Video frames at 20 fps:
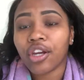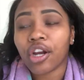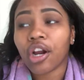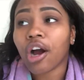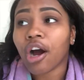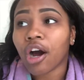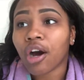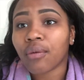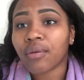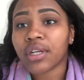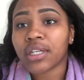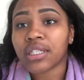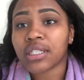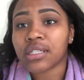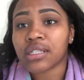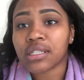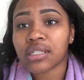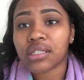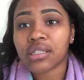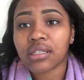you're
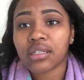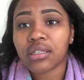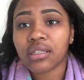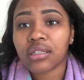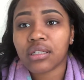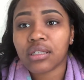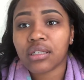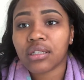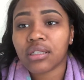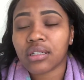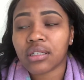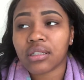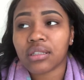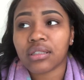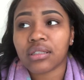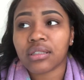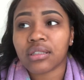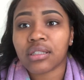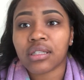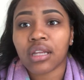always
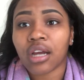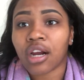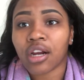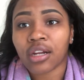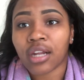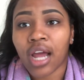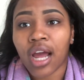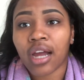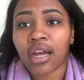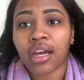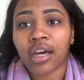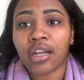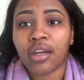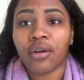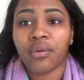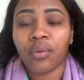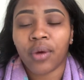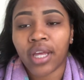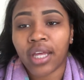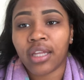are not gonna
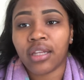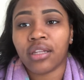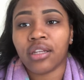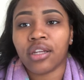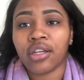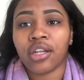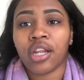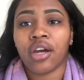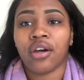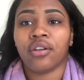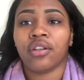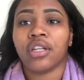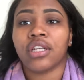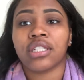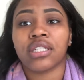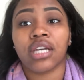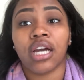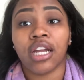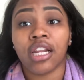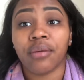win, you know,
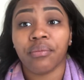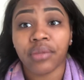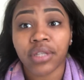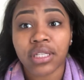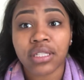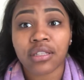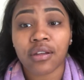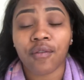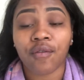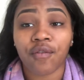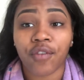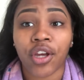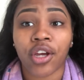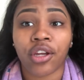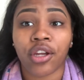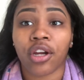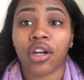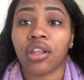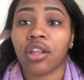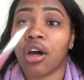there's gonna be some
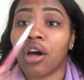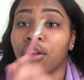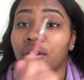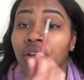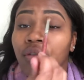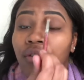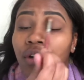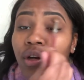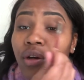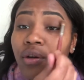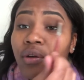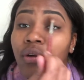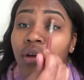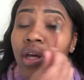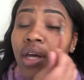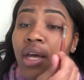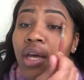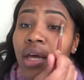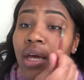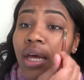failure along the road.
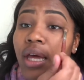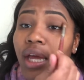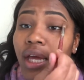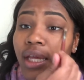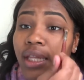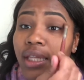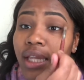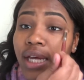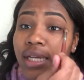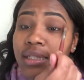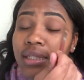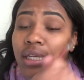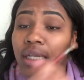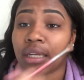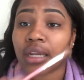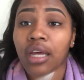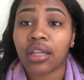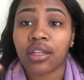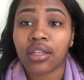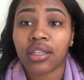And that's
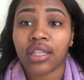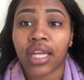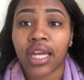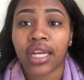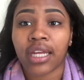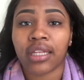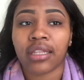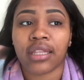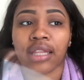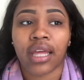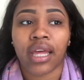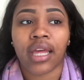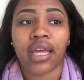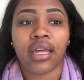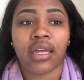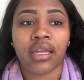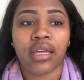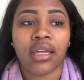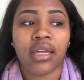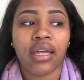another thing
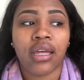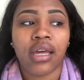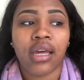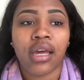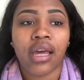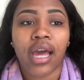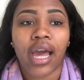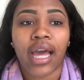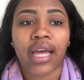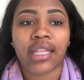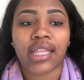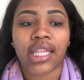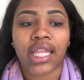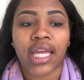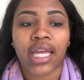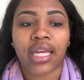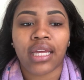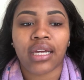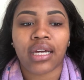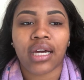that I
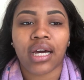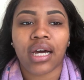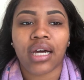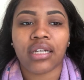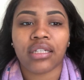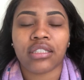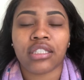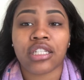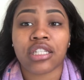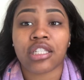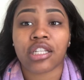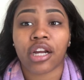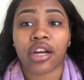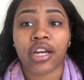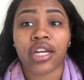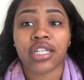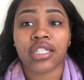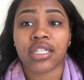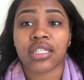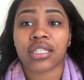think
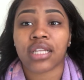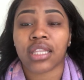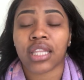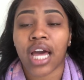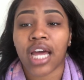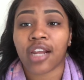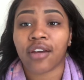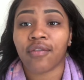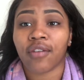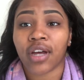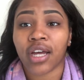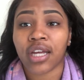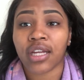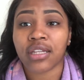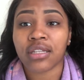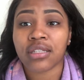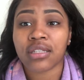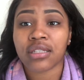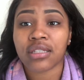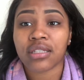discourages a lot of
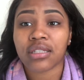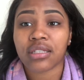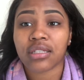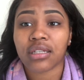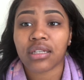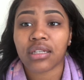us,